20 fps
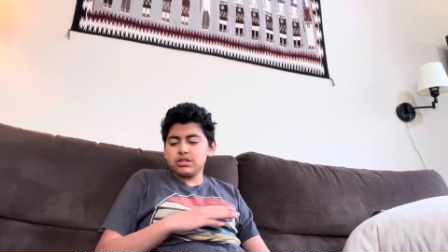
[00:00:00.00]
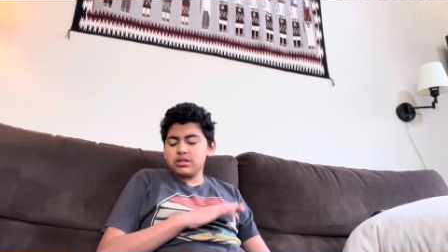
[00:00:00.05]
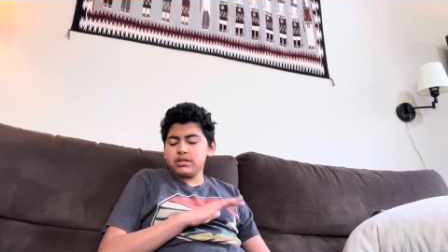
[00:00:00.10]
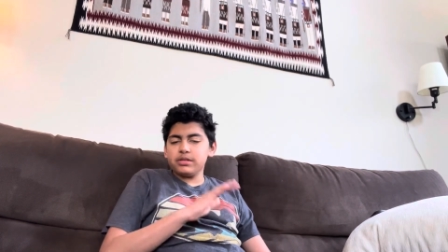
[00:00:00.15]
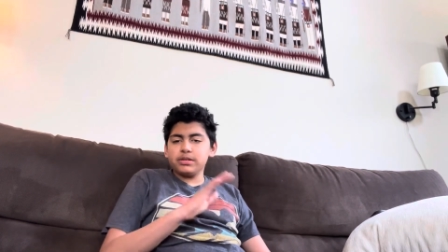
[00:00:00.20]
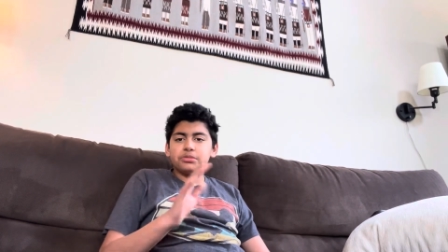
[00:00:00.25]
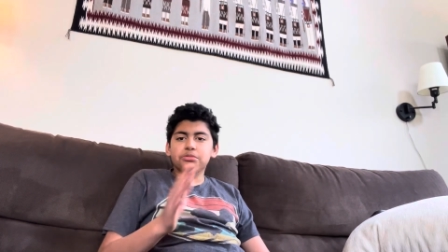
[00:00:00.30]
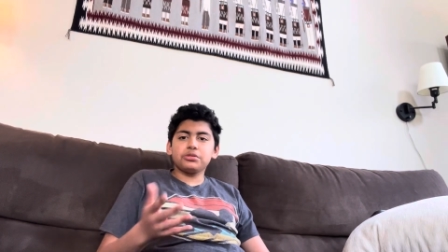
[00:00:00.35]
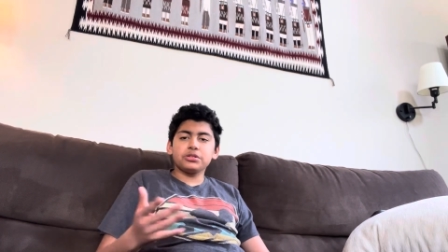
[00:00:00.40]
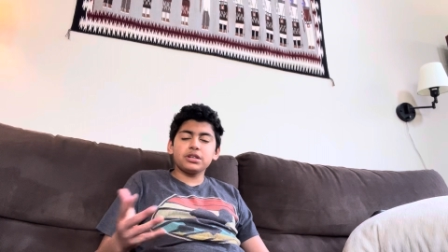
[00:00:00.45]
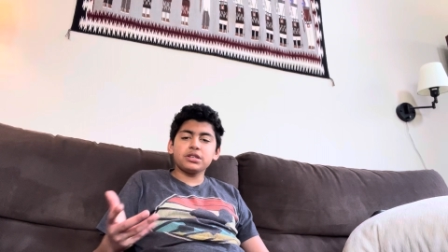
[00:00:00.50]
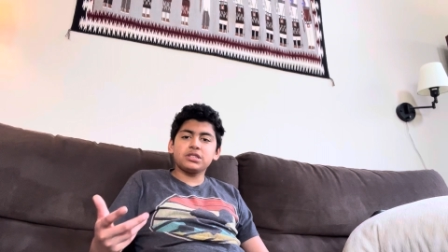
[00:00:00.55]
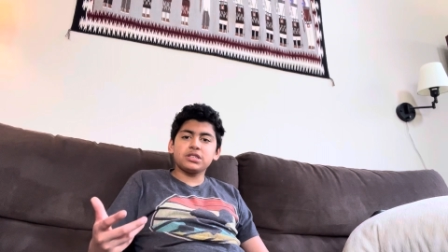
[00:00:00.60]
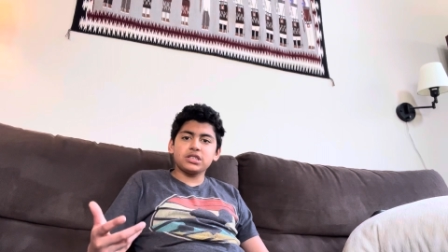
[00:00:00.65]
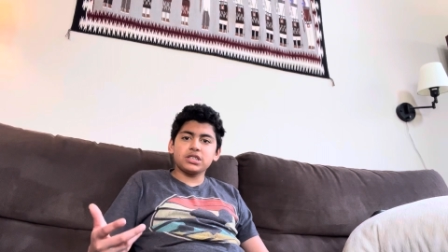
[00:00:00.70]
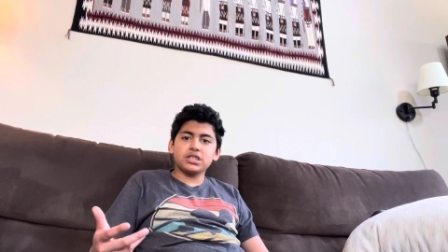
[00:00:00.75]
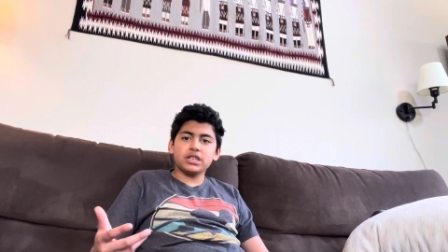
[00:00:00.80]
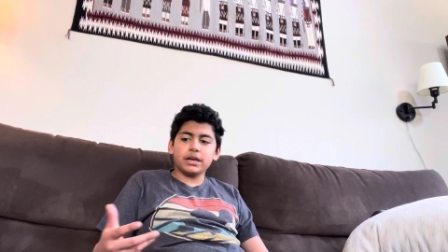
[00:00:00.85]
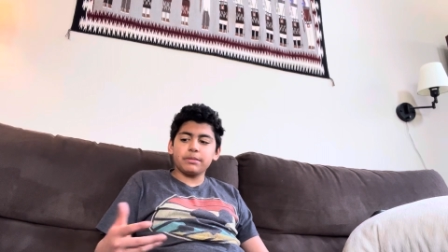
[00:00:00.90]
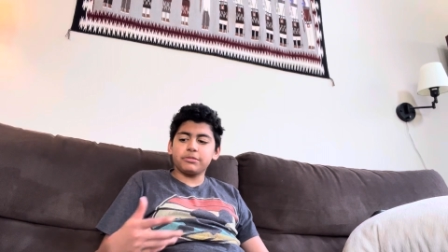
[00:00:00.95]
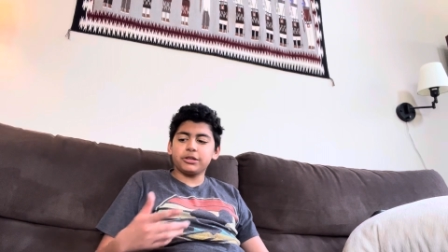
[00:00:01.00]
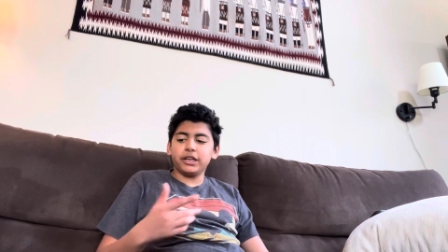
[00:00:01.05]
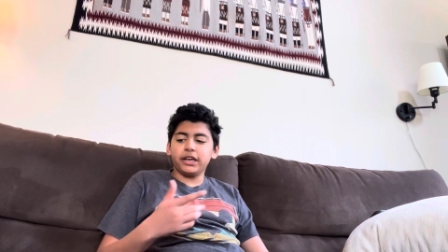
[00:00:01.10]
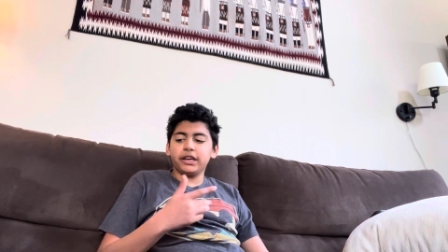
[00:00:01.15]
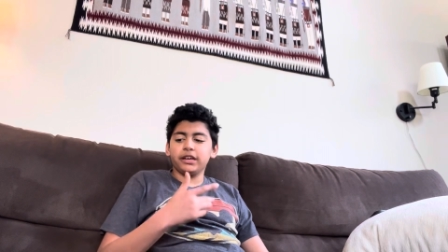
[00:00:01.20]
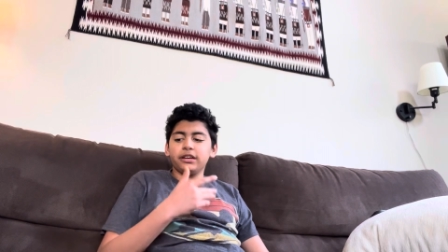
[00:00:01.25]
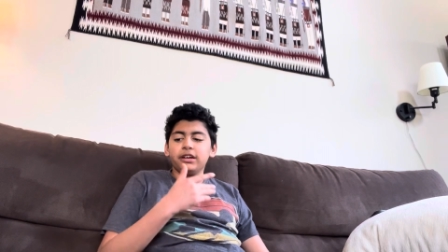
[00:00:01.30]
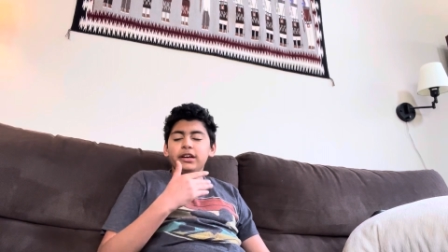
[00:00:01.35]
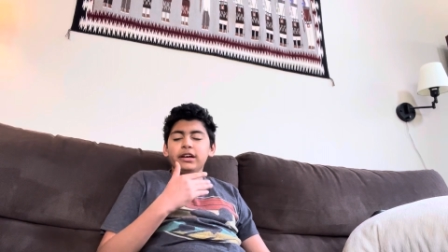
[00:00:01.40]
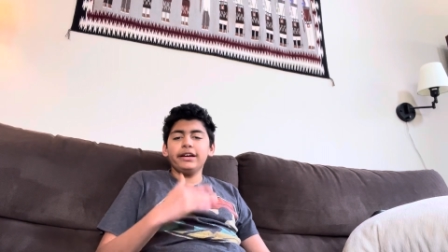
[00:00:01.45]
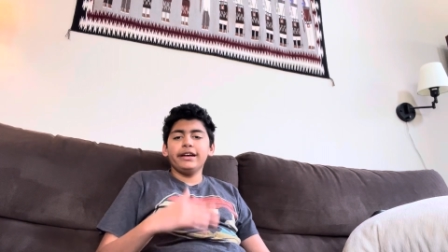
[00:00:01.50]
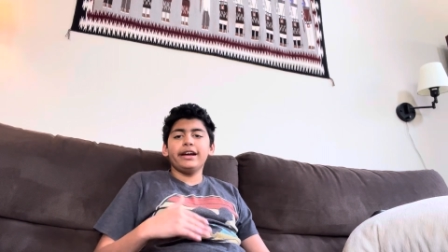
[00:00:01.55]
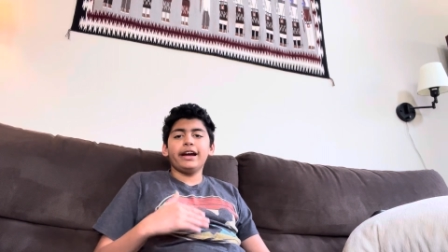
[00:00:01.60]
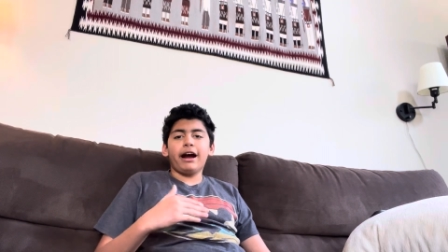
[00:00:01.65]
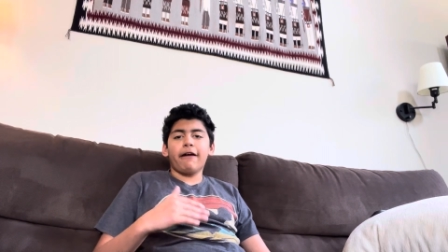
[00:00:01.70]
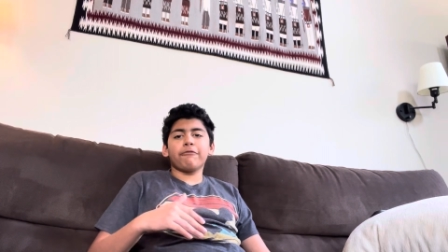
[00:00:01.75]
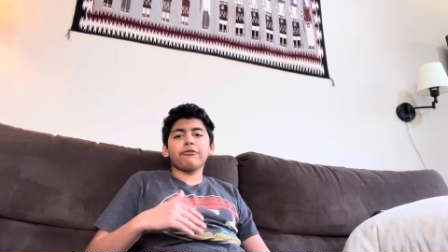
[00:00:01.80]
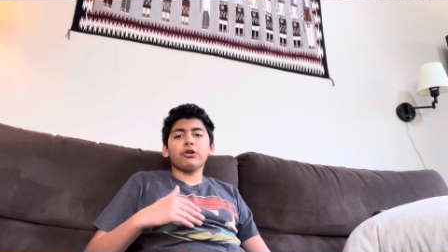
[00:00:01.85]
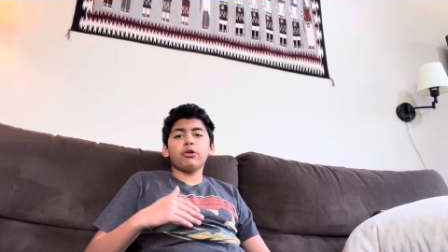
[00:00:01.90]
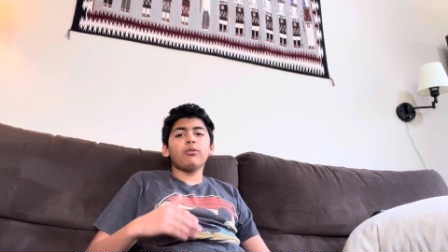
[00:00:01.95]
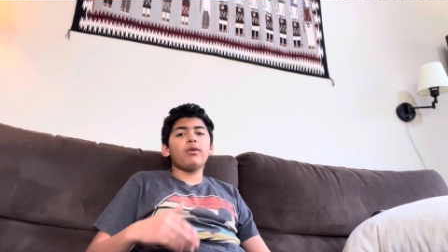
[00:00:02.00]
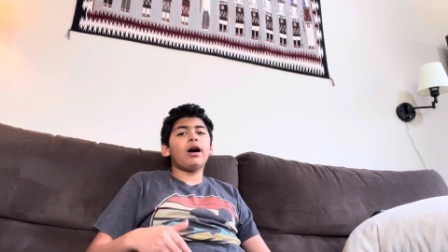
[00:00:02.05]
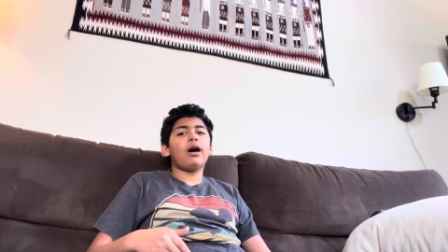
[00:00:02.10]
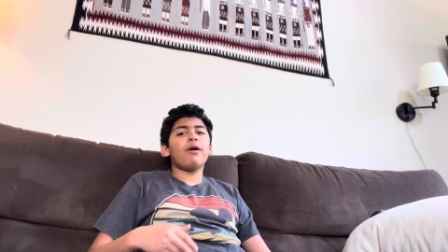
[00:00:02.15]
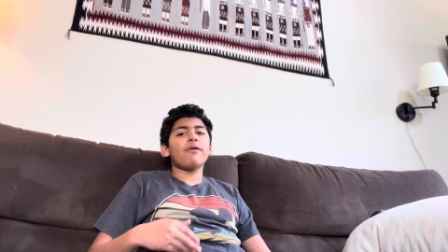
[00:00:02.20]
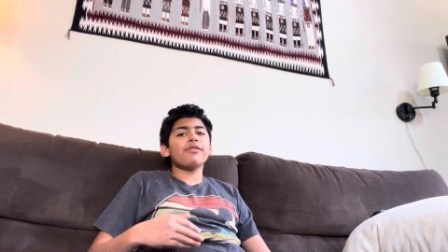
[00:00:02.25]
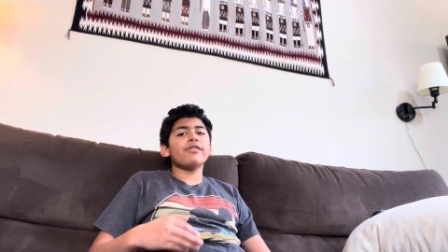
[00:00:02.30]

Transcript: It's it's the same thing after a while,